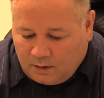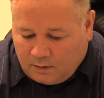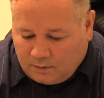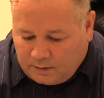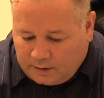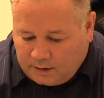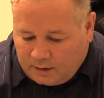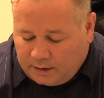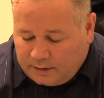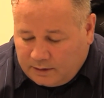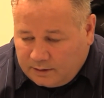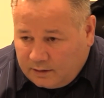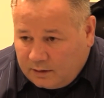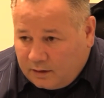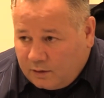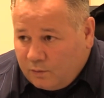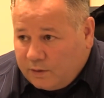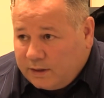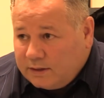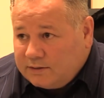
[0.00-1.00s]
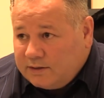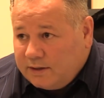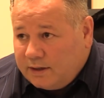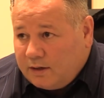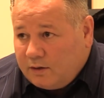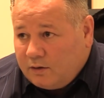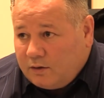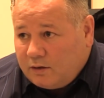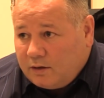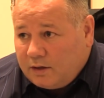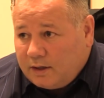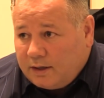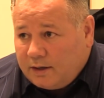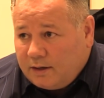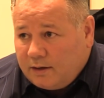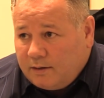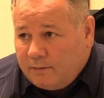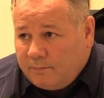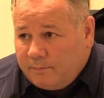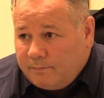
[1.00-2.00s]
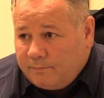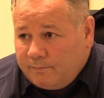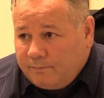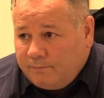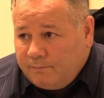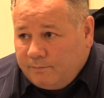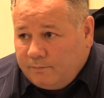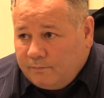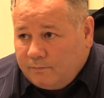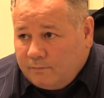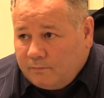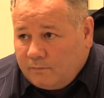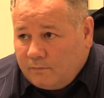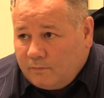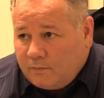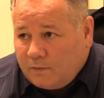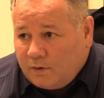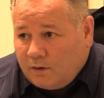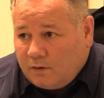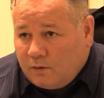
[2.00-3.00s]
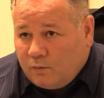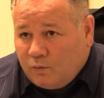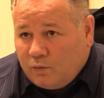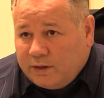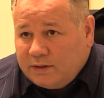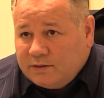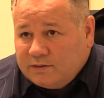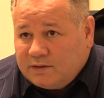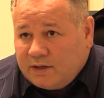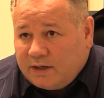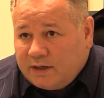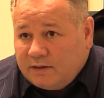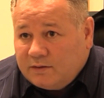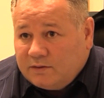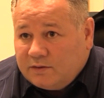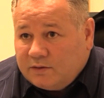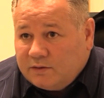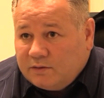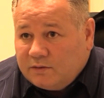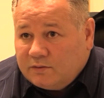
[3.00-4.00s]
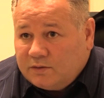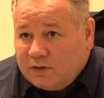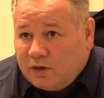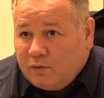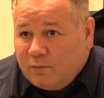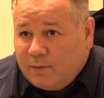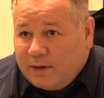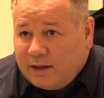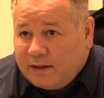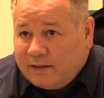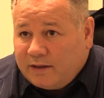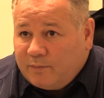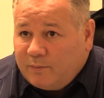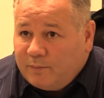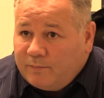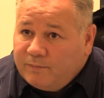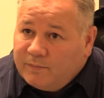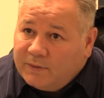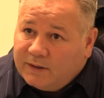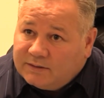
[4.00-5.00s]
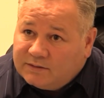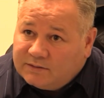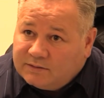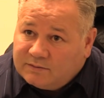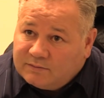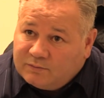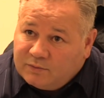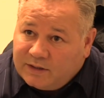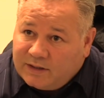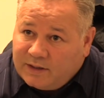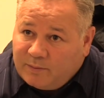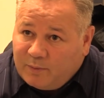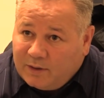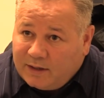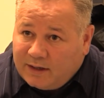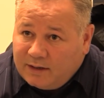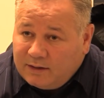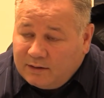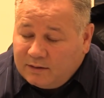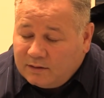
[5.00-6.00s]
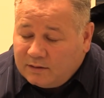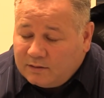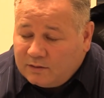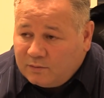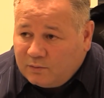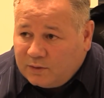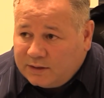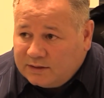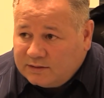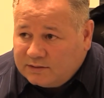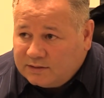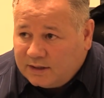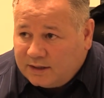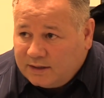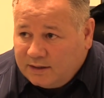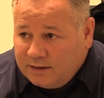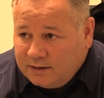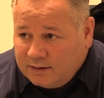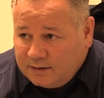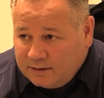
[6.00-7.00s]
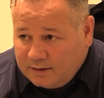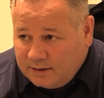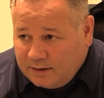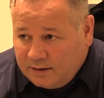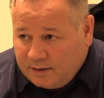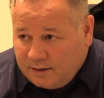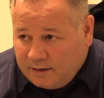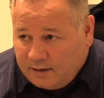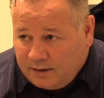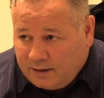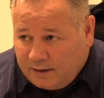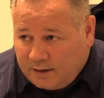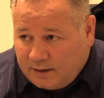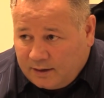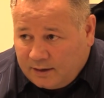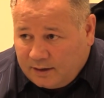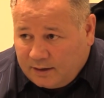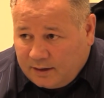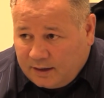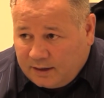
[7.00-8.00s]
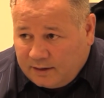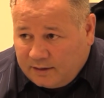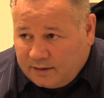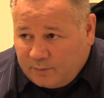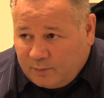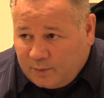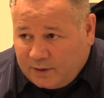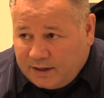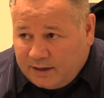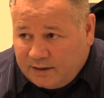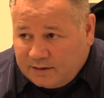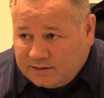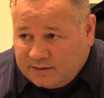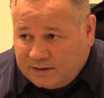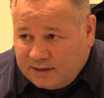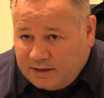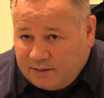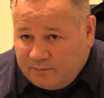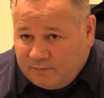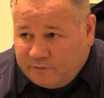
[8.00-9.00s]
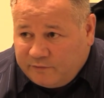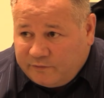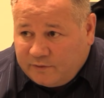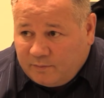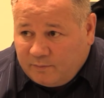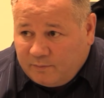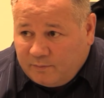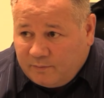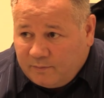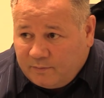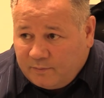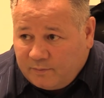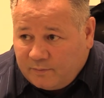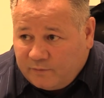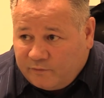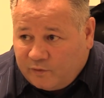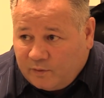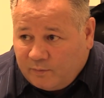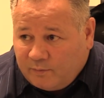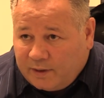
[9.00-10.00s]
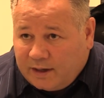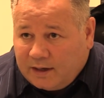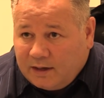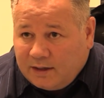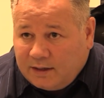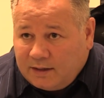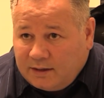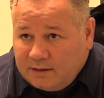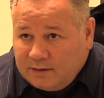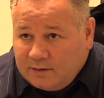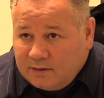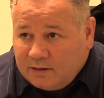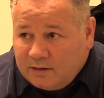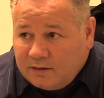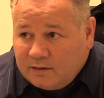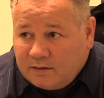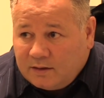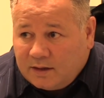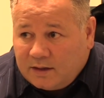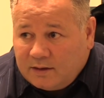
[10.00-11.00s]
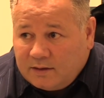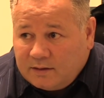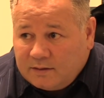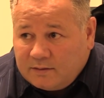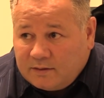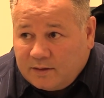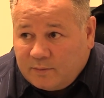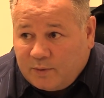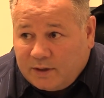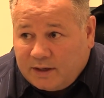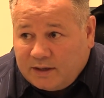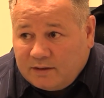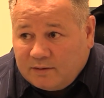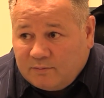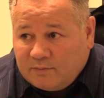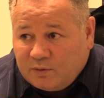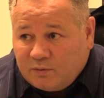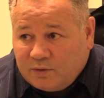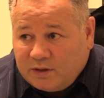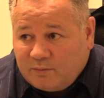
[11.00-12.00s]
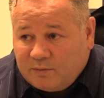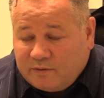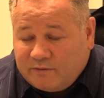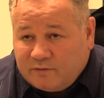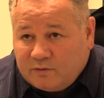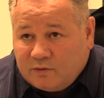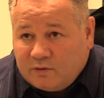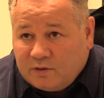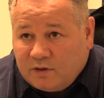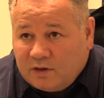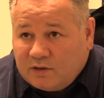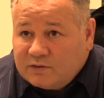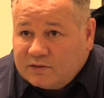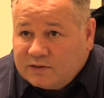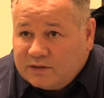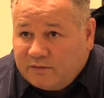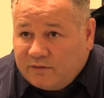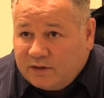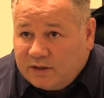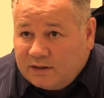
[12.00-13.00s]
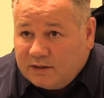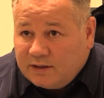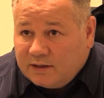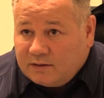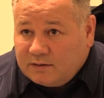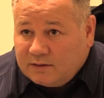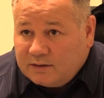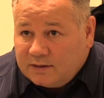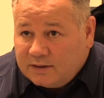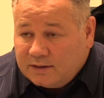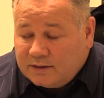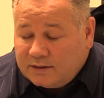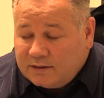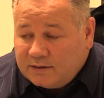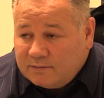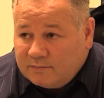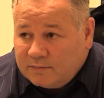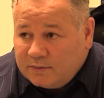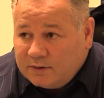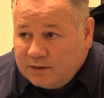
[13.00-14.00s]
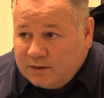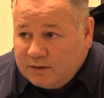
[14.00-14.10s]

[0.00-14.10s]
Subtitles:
Yeah, I did. I went down on Wednesday to Tolbar. That's where they play on a Wednesday. They played a team from Batley, and they played them the week before and lost 70-0.